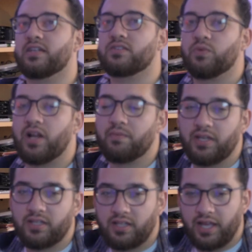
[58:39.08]
is what I
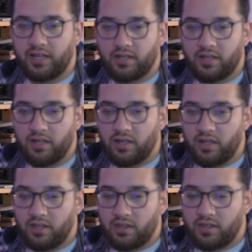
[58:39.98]
mean, like,
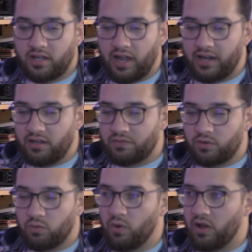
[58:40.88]
the kind of
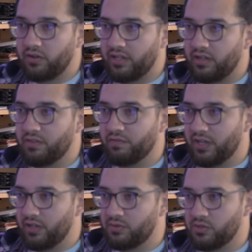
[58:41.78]
quality of the
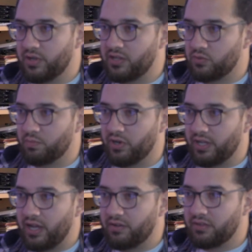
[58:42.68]
videos you guys were
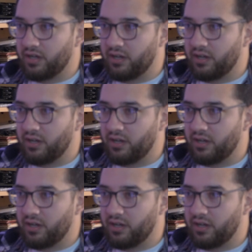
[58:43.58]
putting out there.